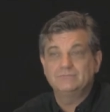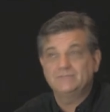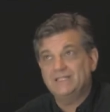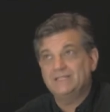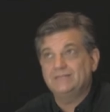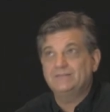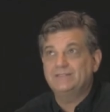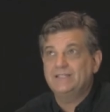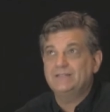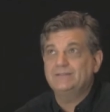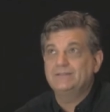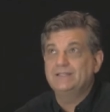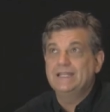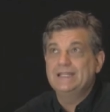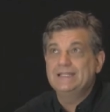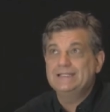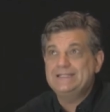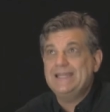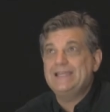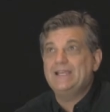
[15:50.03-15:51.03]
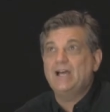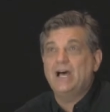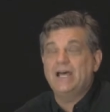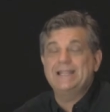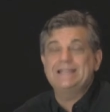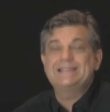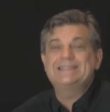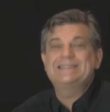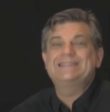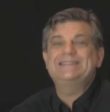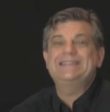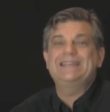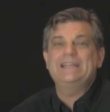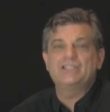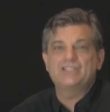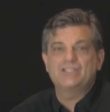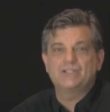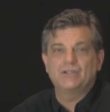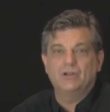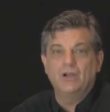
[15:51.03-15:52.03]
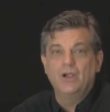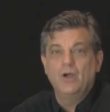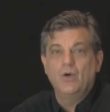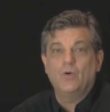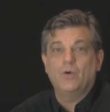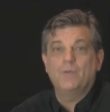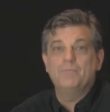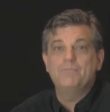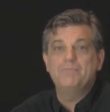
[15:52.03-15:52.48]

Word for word: can, can take on a sinister or